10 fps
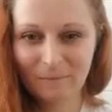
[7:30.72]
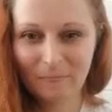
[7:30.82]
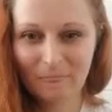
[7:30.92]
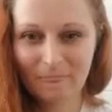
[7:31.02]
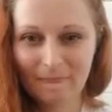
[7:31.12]

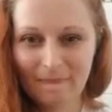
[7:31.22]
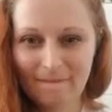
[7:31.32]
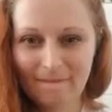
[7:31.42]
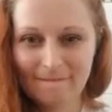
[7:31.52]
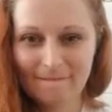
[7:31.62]

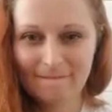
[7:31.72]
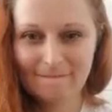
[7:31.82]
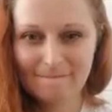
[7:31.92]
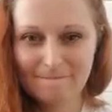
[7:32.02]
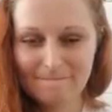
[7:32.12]

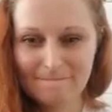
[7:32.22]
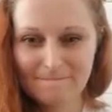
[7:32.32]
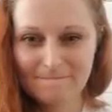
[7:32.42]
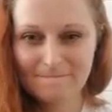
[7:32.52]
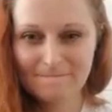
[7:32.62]

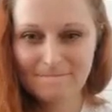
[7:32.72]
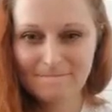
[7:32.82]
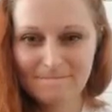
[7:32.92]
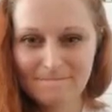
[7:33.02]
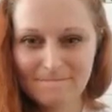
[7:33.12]

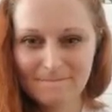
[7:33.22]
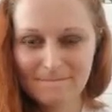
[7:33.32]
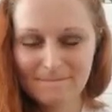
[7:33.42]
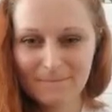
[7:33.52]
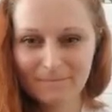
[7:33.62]

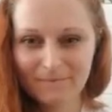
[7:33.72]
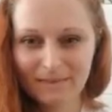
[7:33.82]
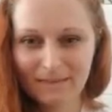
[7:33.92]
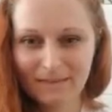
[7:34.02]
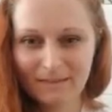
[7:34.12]

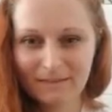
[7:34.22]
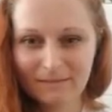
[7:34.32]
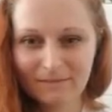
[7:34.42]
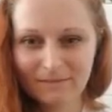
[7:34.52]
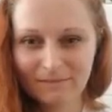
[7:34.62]

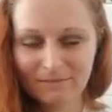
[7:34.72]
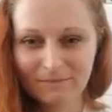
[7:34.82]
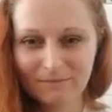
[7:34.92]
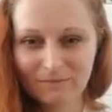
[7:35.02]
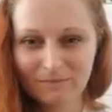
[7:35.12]

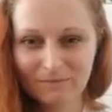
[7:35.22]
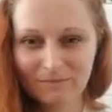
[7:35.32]
This person isn't speaking.